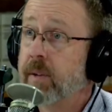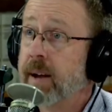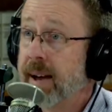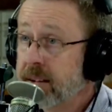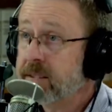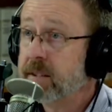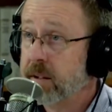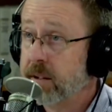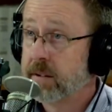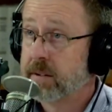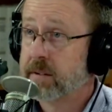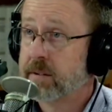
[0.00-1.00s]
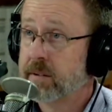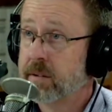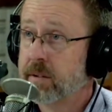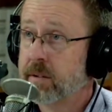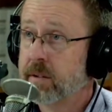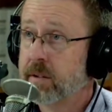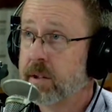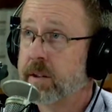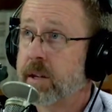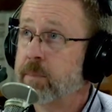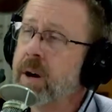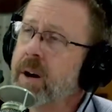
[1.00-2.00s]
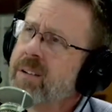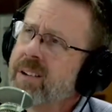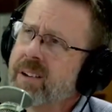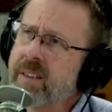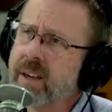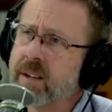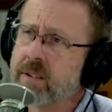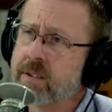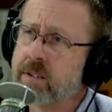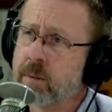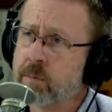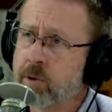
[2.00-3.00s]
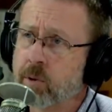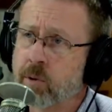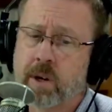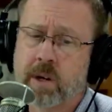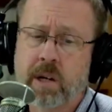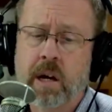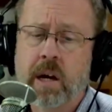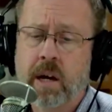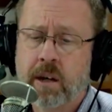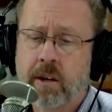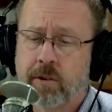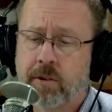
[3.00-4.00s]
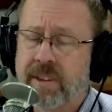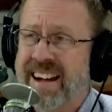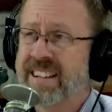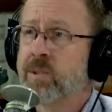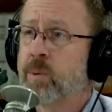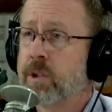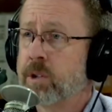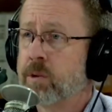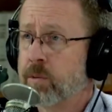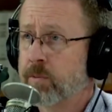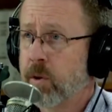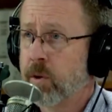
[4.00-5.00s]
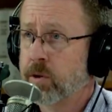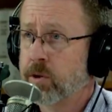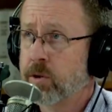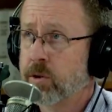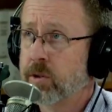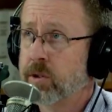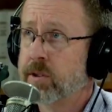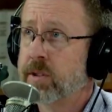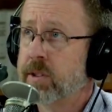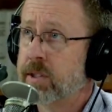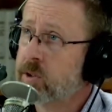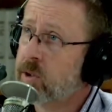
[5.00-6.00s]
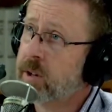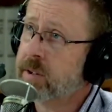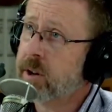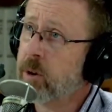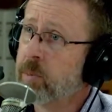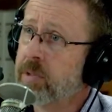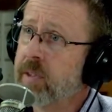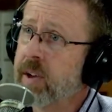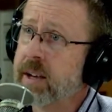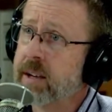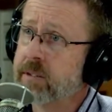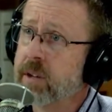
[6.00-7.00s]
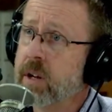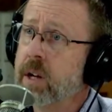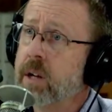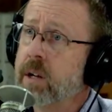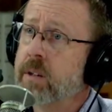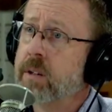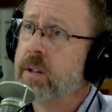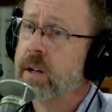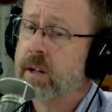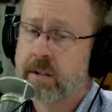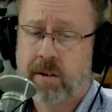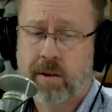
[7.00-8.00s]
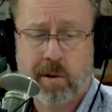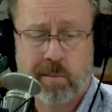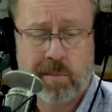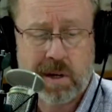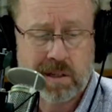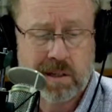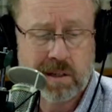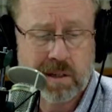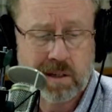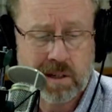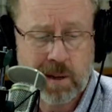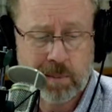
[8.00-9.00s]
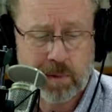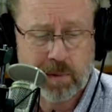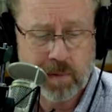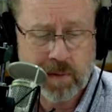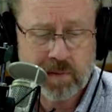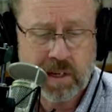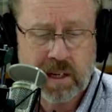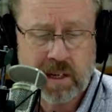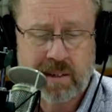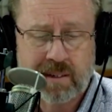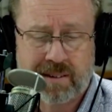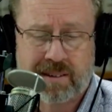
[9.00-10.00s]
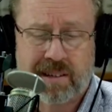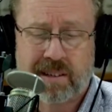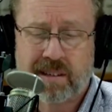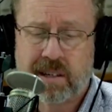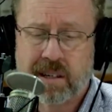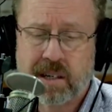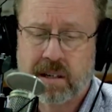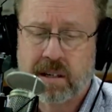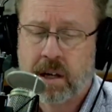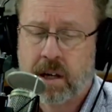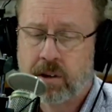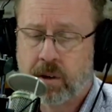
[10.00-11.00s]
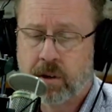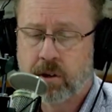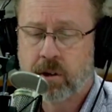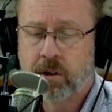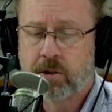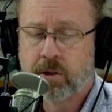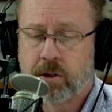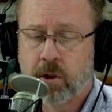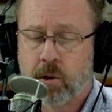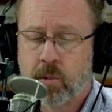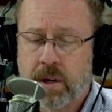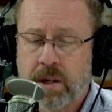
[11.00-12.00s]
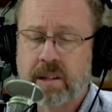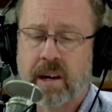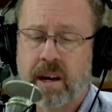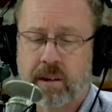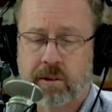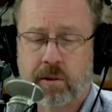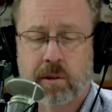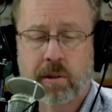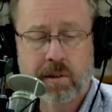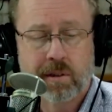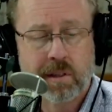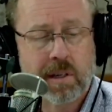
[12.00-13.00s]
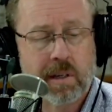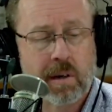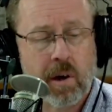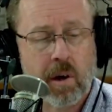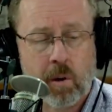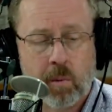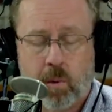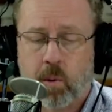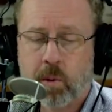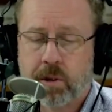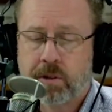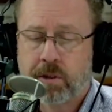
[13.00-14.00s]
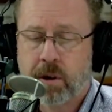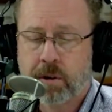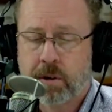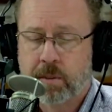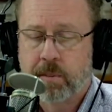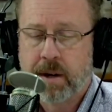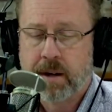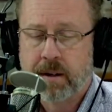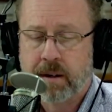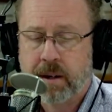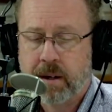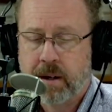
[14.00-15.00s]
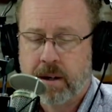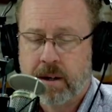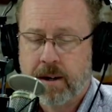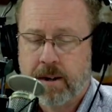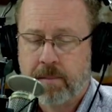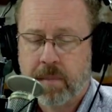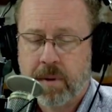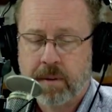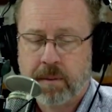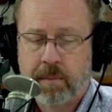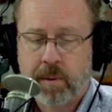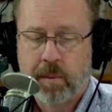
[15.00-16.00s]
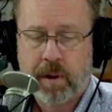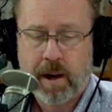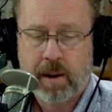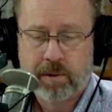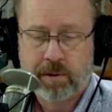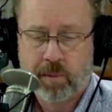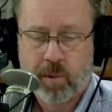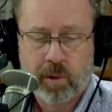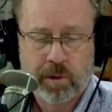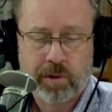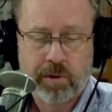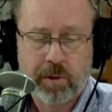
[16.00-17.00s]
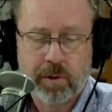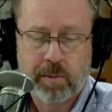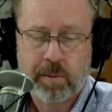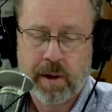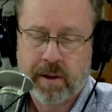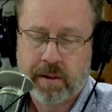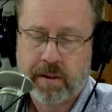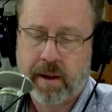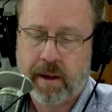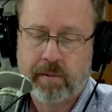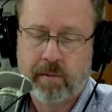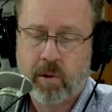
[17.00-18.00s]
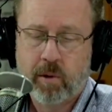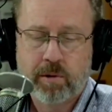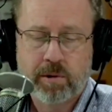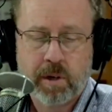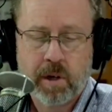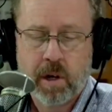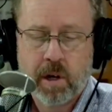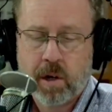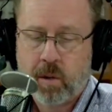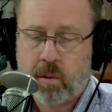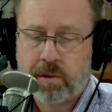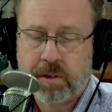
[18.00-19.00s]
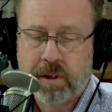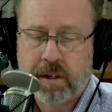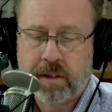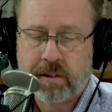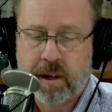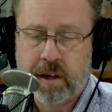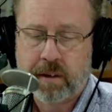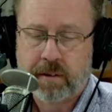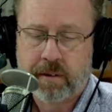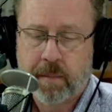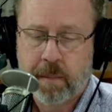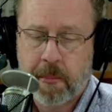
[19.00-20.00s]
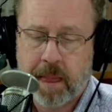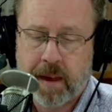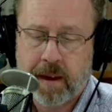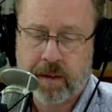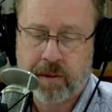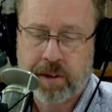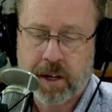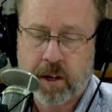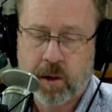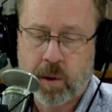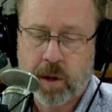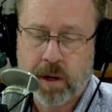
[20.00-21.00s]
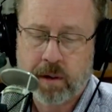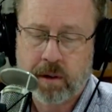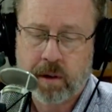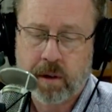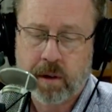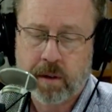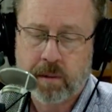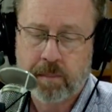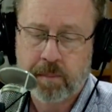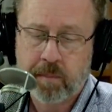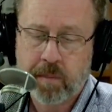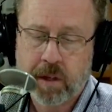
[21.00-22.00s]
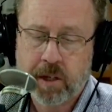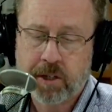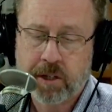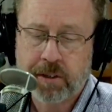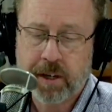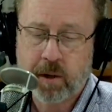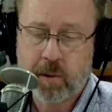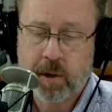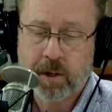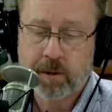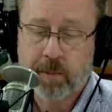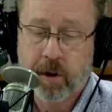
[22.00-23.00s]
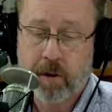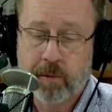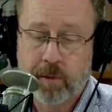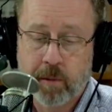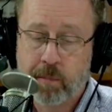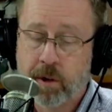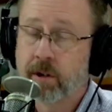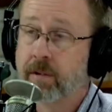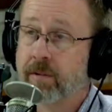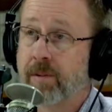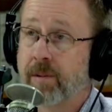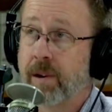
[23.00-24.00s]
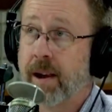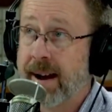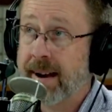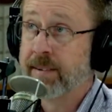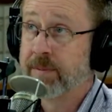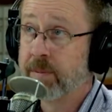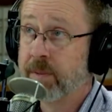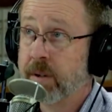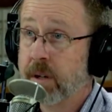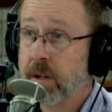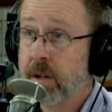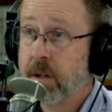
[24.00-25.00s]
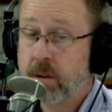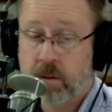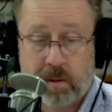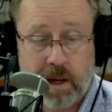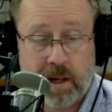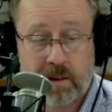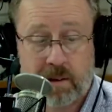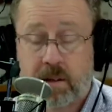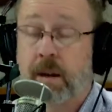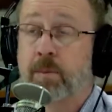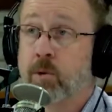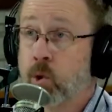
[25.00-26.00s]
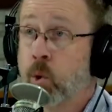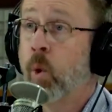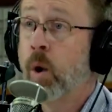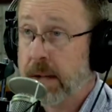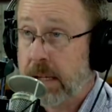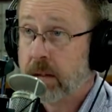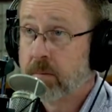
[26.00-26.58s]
Exodus. Mm-hmm. They parallel that to some degree. And so that's what he's referring to, these terrible things that are mentioned in chapter 15 and 16. So I'd encourage you to go read that so you can see more what he's talking about. But what I was more concerned about in that verse was then it says, and he'll take away, he shall take away his part from the book of life. Well, that's in chapter 20.